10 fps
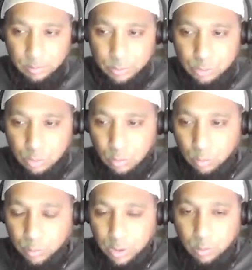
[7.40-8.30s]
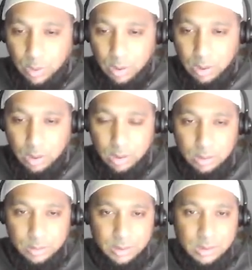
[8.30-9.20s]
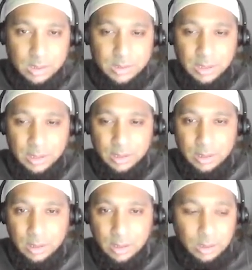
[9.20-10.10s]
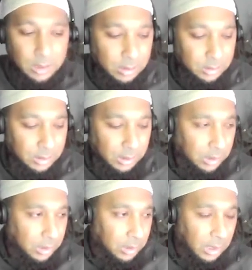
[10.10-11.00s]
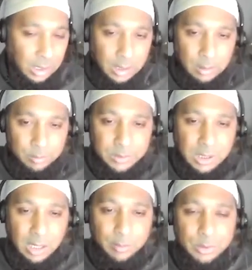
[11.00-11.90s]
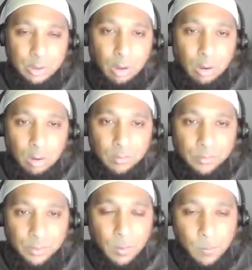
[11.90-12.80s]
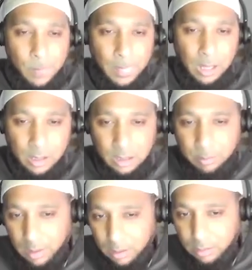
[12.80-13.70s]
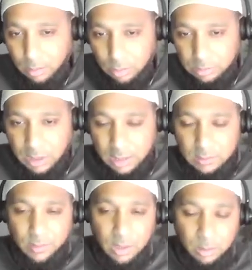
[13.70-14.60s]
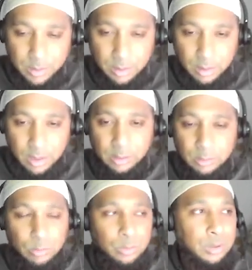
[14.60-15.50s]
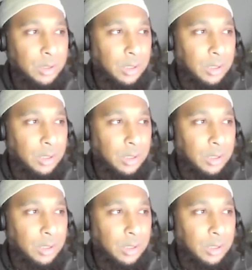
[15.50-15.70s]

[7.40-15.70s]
So we were discussing the types of akhbar or types of khabar, and